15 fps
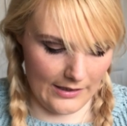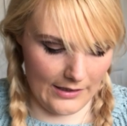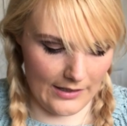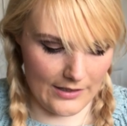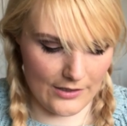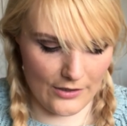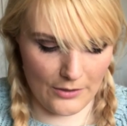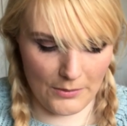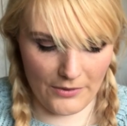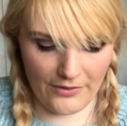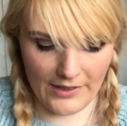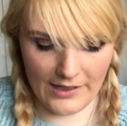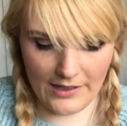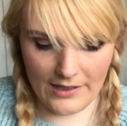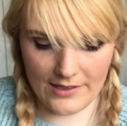It's going to be
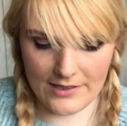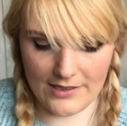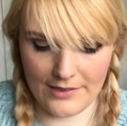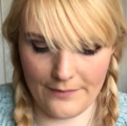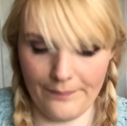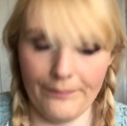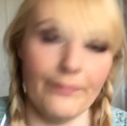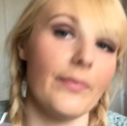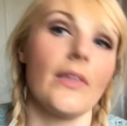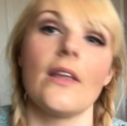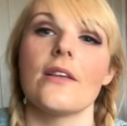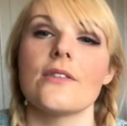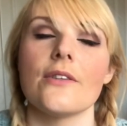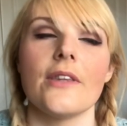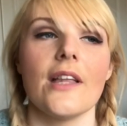really nice.
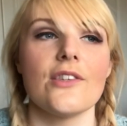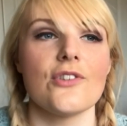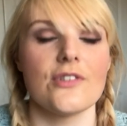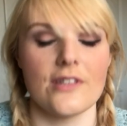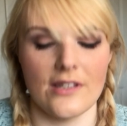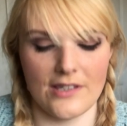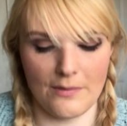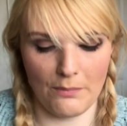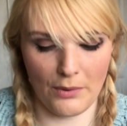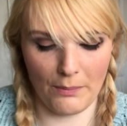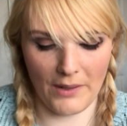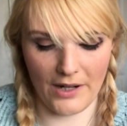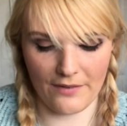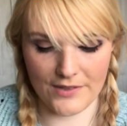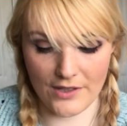So that's just a simple
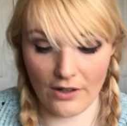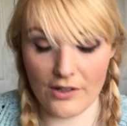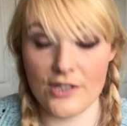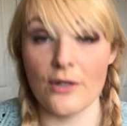pair of socks.